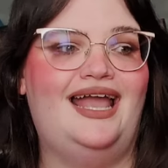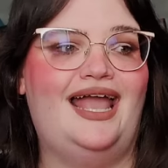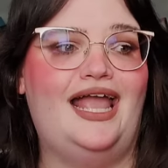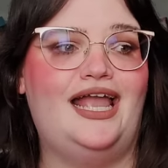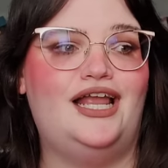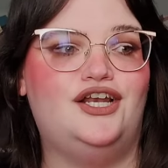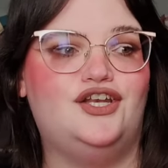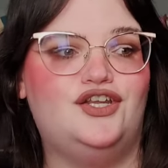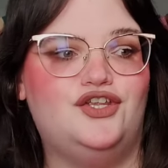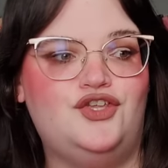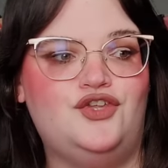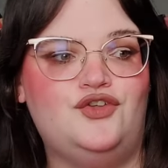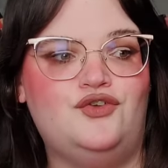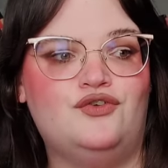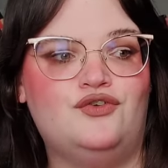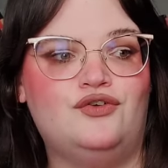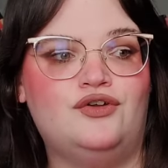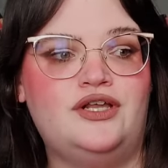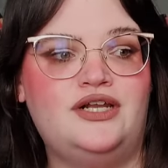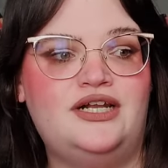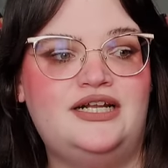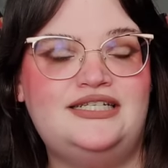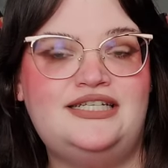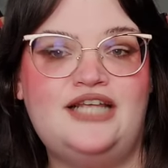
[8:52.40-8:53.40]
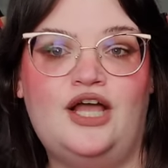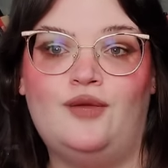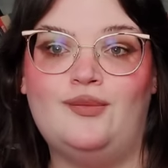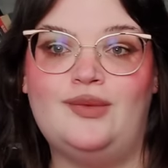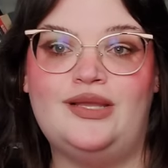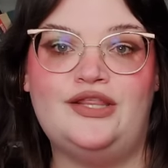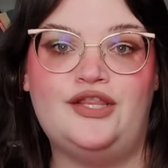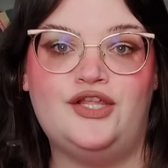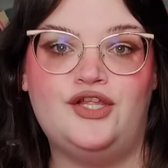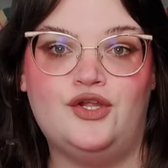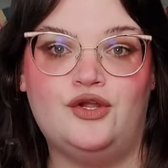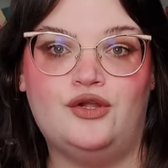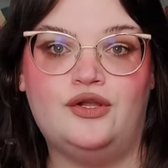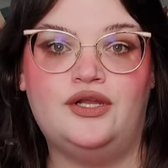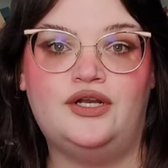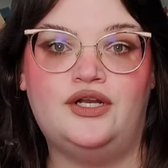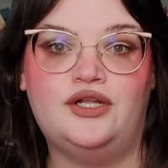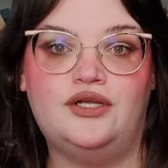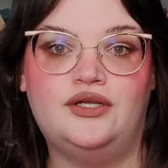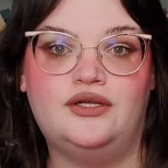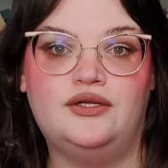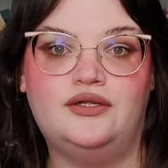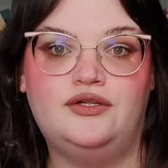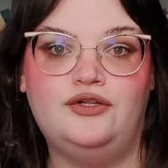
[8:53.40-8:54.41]
And you're gonna tell me that you're
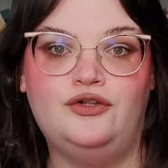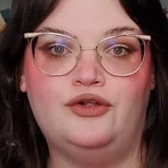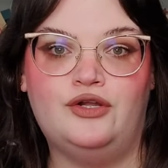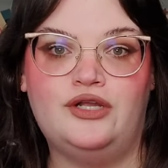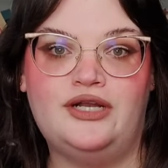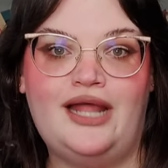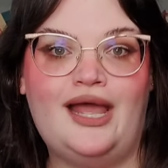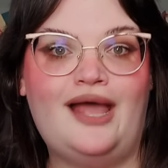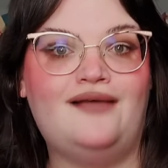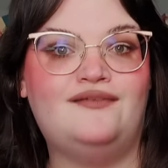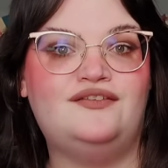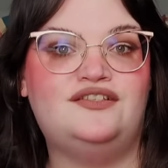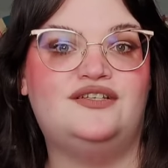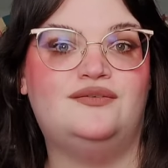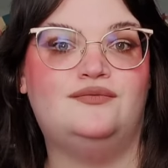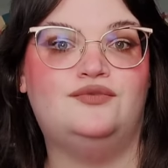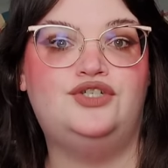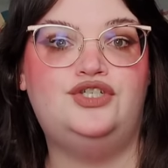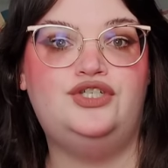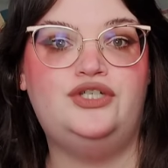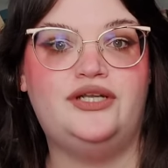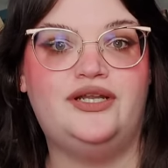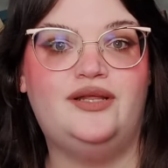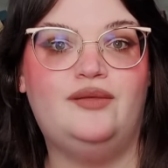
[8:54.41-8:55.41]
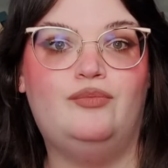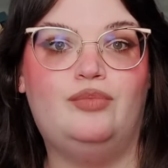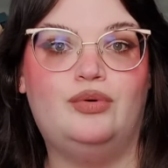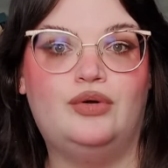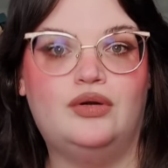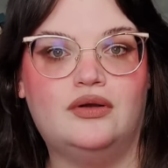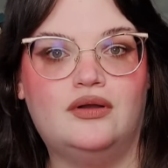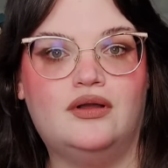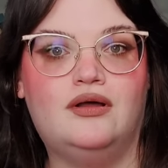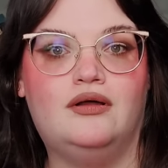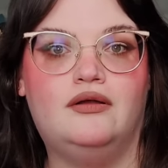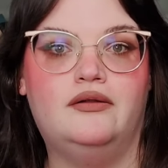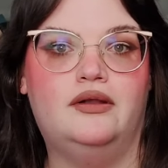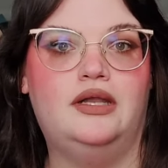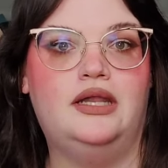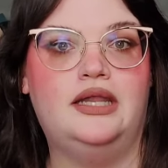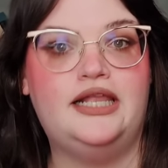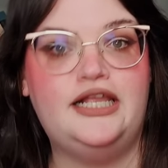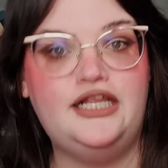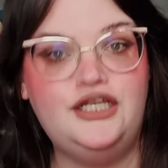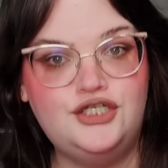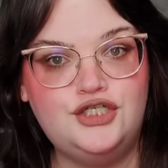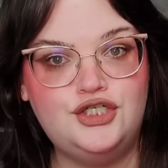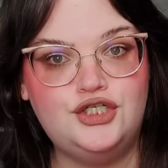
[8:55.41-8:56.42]
gonna have some shitty book called
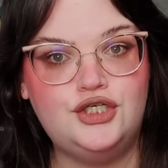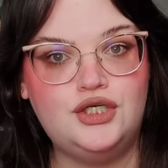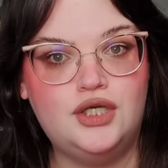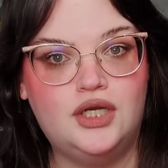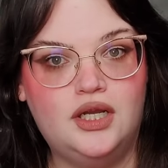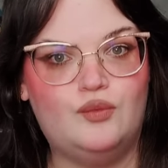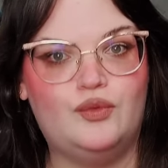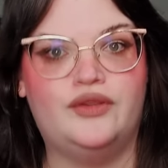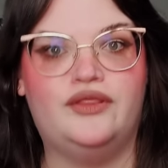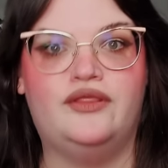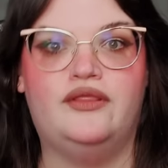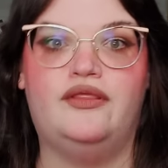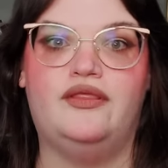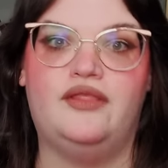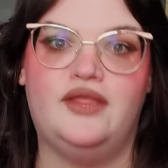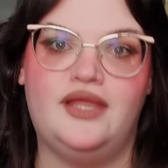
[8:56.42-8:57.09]
Leech with